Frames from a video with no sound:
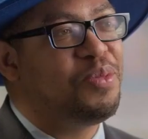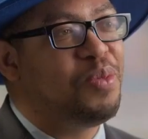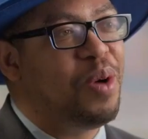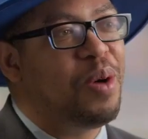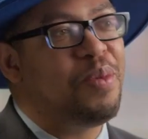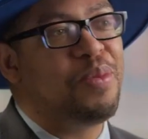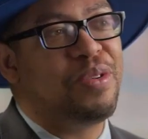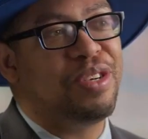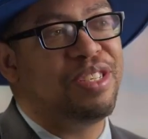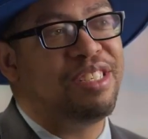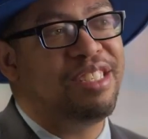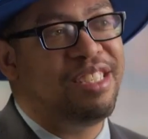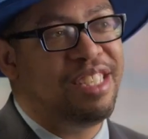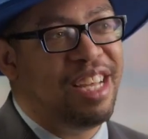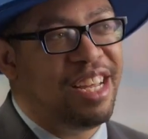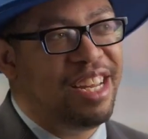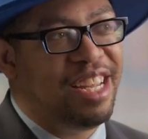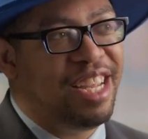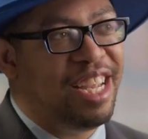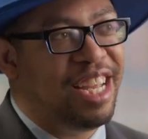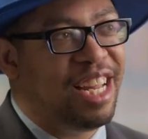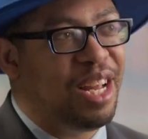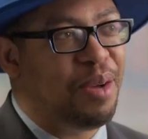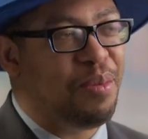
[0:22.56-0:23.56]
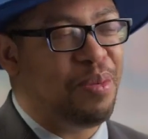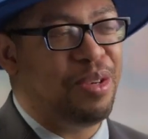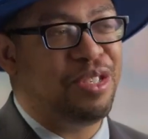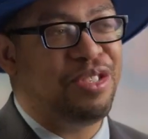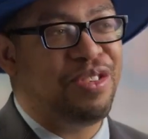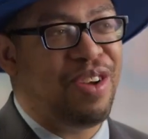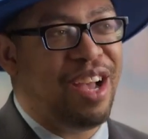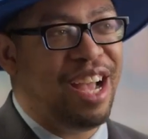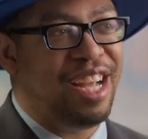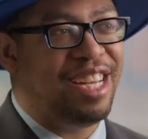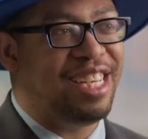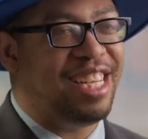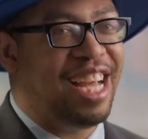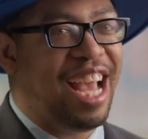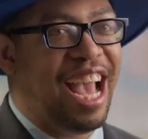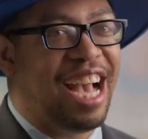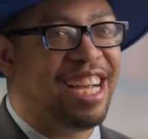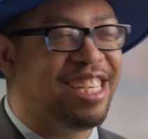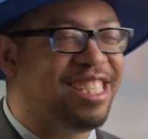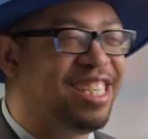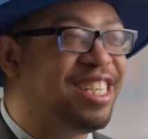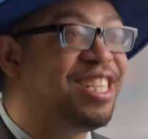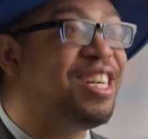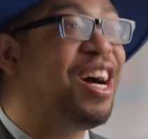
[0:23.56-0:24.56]
what we're studying, and we're trying to
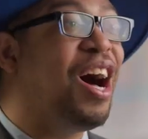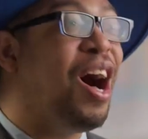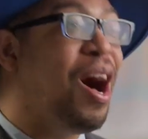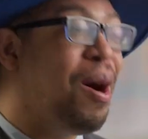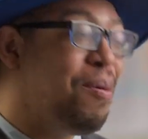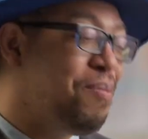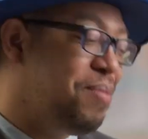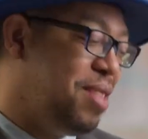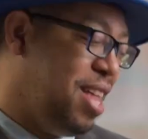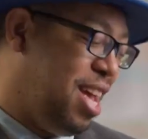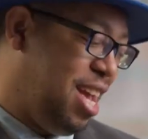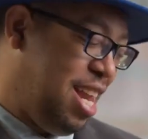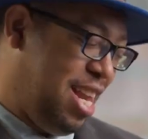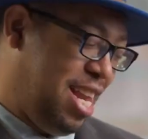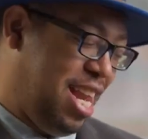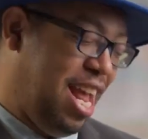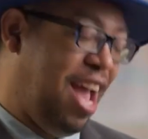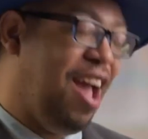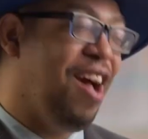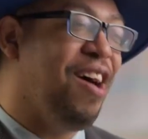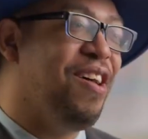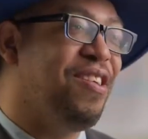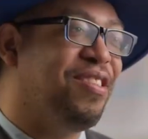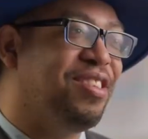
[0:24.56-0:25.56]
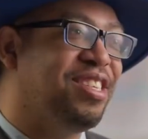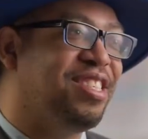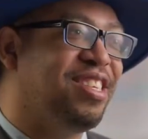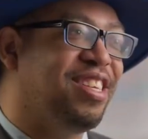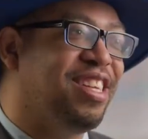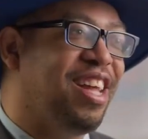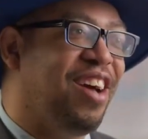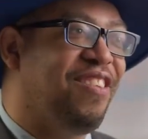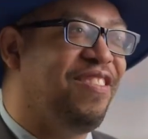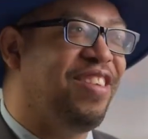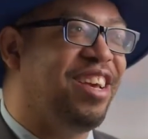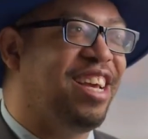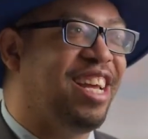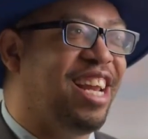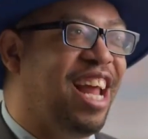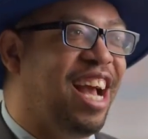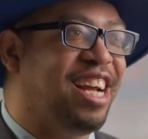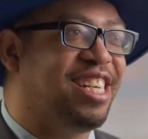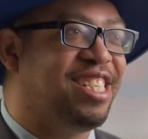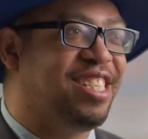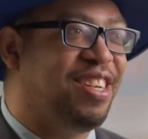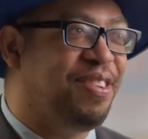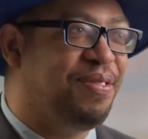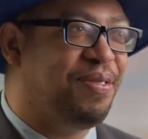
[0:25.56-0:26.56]
actually calm that down so that we can
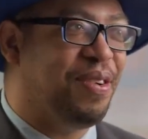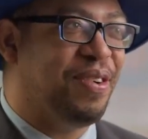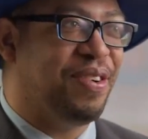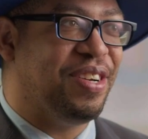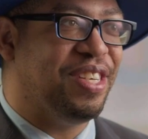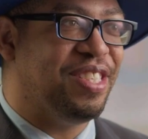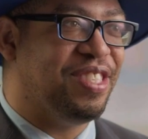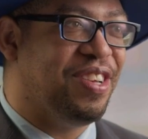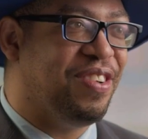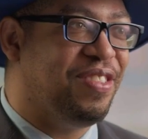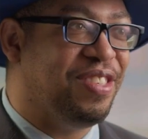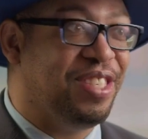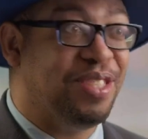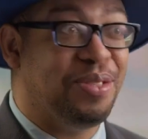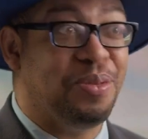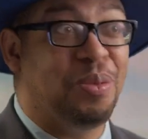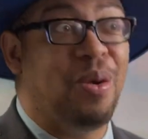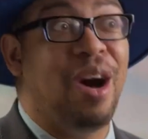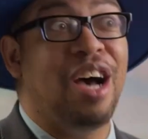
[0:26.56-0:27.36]
actually focus on just